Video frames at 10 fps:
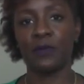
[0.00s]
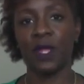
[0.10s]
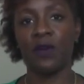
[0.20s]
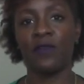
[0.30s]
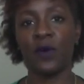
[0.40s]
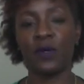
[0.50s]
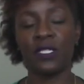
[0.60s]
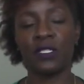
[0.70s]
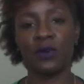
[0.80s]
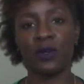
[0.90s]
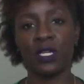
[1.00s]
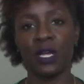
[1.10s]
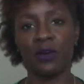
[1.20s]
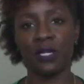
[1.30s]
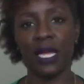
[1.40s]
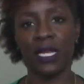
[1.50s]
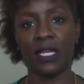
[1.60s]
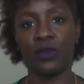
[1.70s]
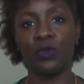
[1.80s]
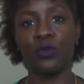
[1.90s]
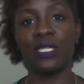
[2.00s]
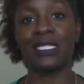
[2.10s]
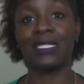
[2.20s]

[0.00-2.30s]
focused on a young lady who is